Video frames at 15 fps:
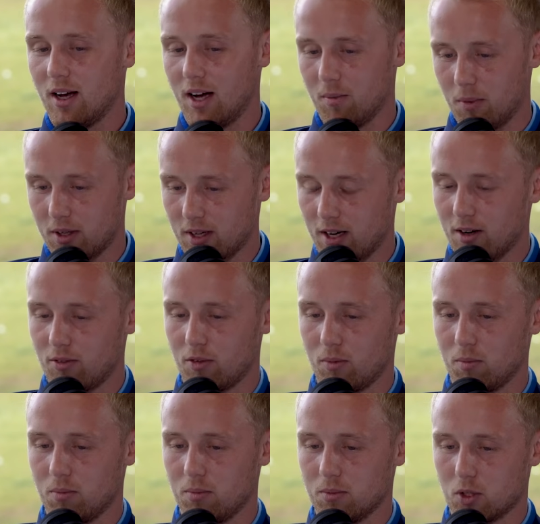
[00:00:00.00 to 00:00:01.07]
I'm retired
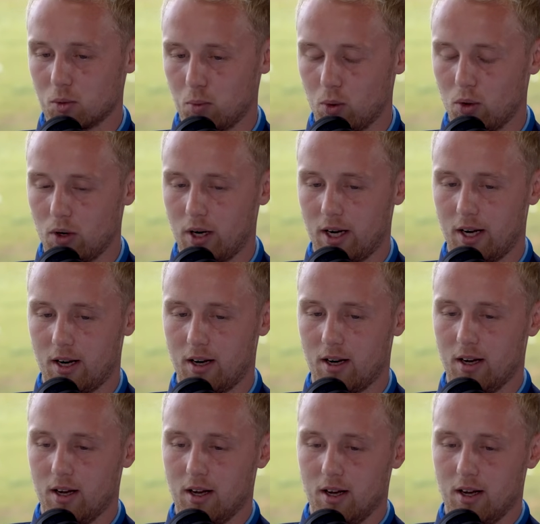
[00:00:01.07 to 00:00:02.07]
from sport, and